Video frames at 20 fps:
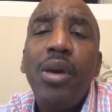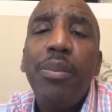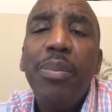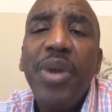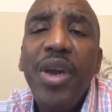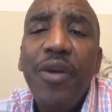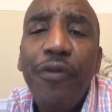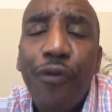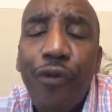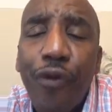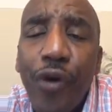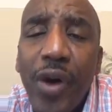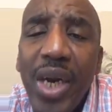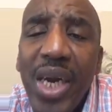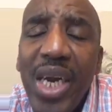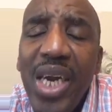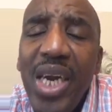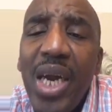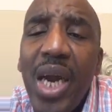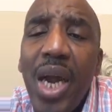be
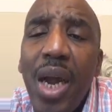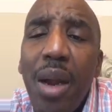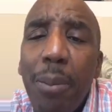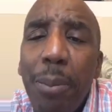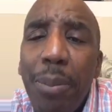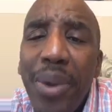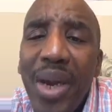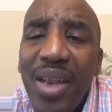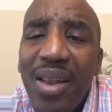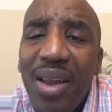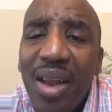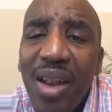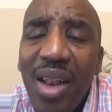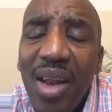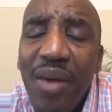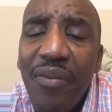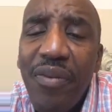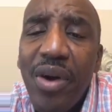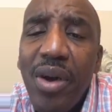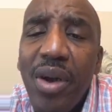free, be
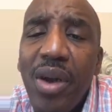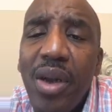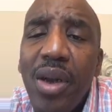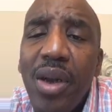delivered.